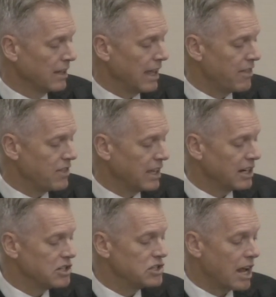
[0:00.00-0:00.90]
and think in
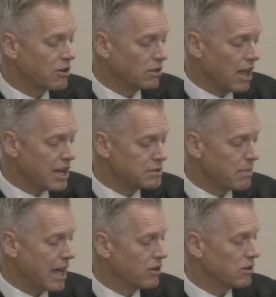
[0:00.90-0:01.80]
a generalized
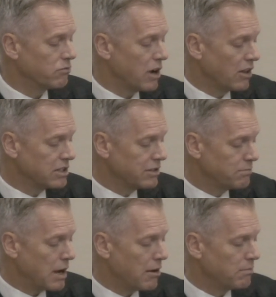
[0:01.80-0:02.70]
manner of relative
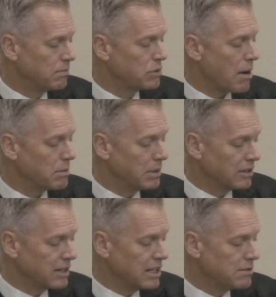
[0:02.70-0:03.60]

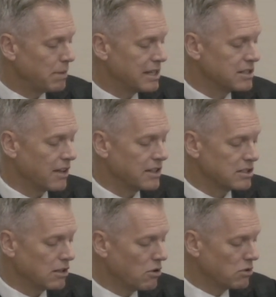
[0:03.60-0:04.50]
probabilities based on this
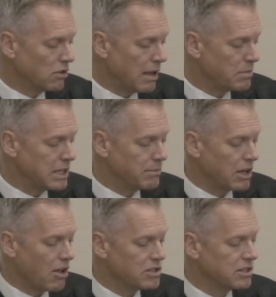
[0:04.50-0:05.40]
local
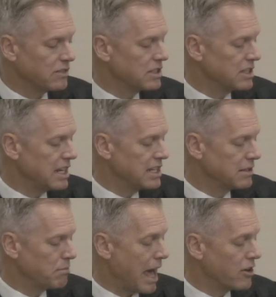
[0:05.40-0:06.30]
epidemiology of disease
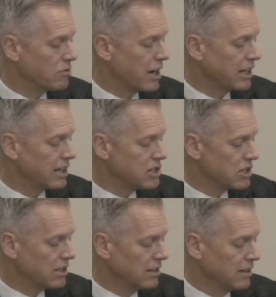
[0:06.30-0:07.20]
and pattern
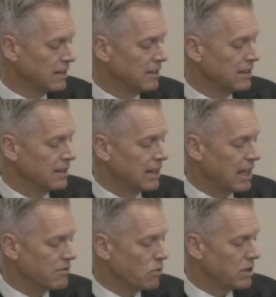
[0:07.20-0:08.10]
recognition,
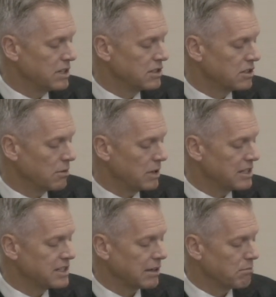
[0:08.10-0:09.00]
and avoid
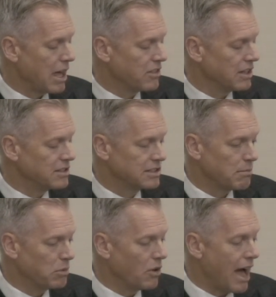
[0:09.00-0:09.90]
deterministic methods,
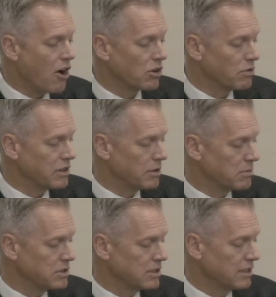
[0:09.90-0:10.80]
simple
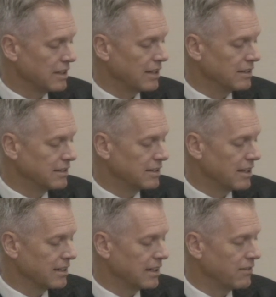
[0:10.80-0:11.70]
algorithms that
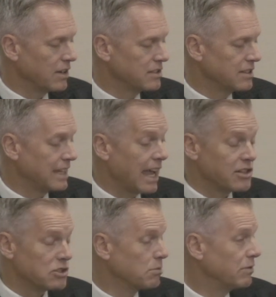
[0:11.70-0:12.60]
uh, give us the
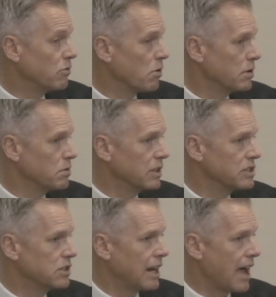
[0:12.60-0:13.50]
answer before we really
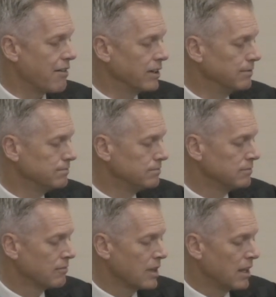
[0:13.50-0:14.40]
should have it.
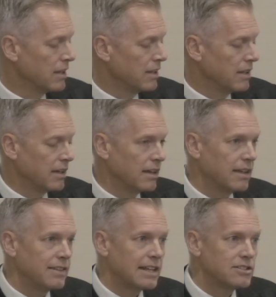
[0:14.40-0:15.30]

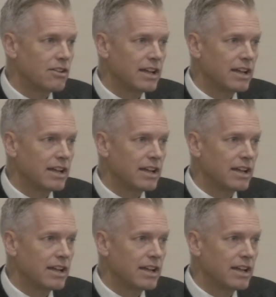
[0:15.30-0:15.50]
And that's all